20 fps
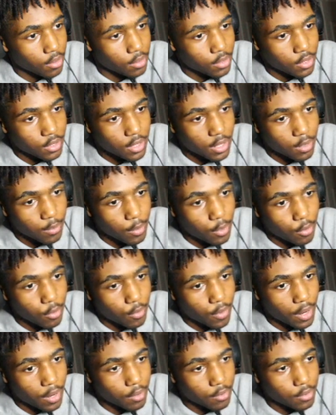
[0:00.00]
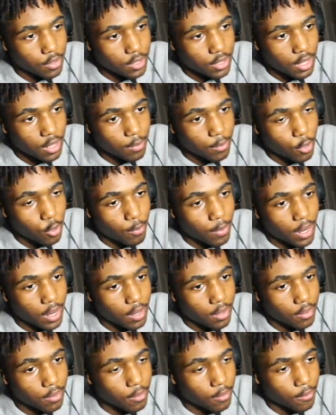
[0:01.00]
Just let them go around. Just let them go by.
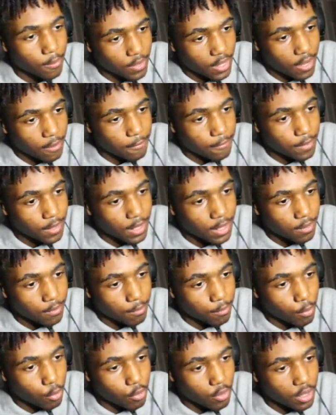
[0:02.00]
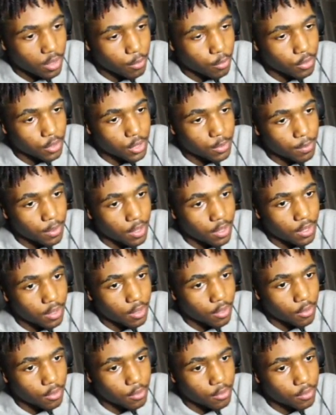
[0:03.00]
I feel like more than will spawn,
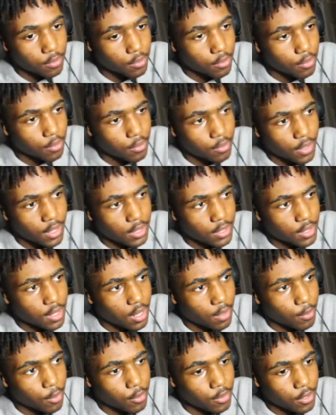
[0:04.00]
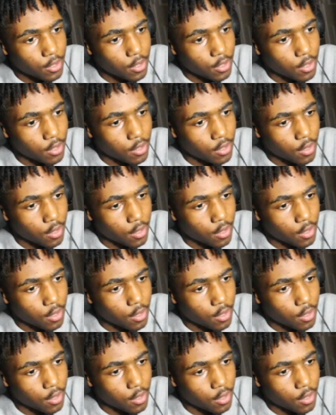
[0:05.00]
though, as time goes on.